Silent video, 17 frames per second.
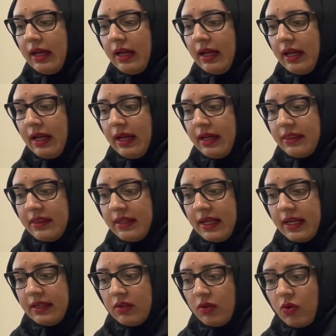And
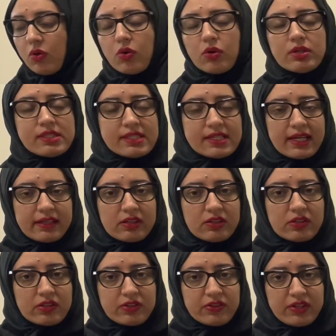then or
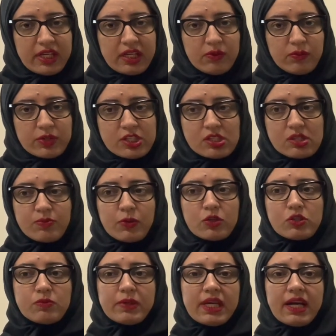cycle 3, which is
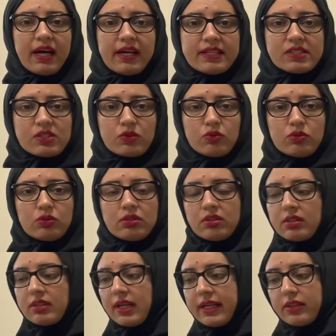supposed to be high school,
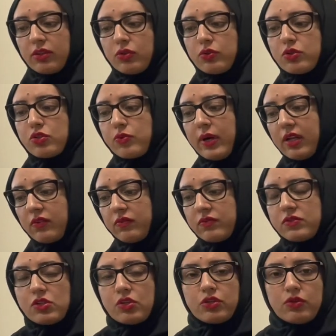9 through 12.
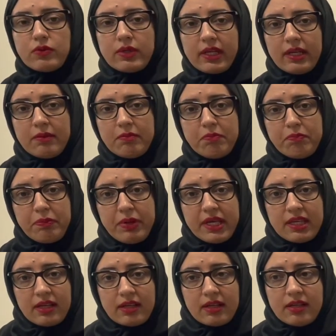So you can
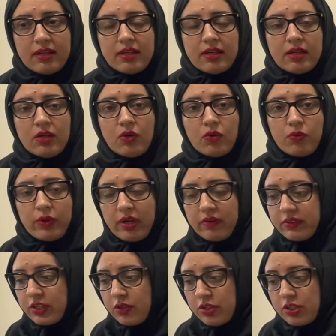pick wherever
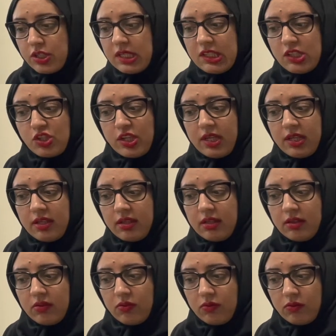you're teaching,
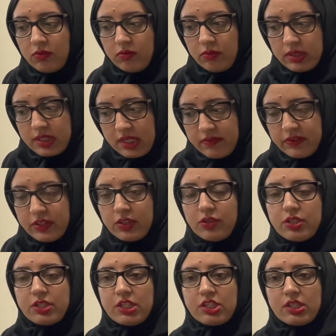whatever you're
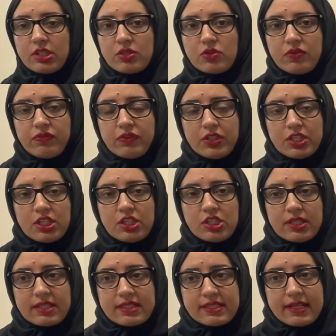teaching. So if you're
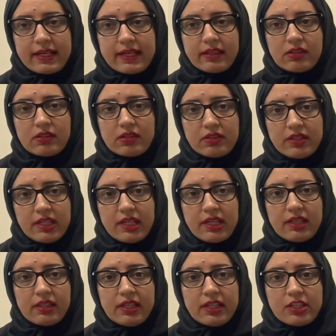teaching cycle 3
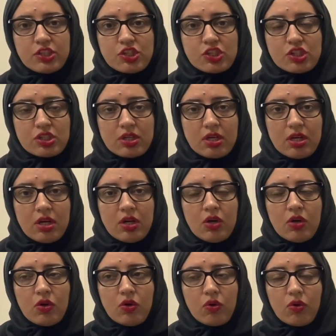English
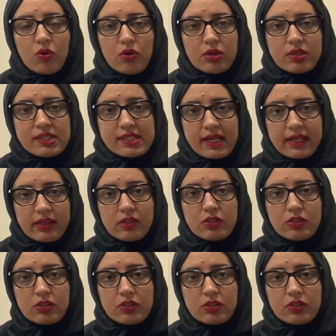or cycle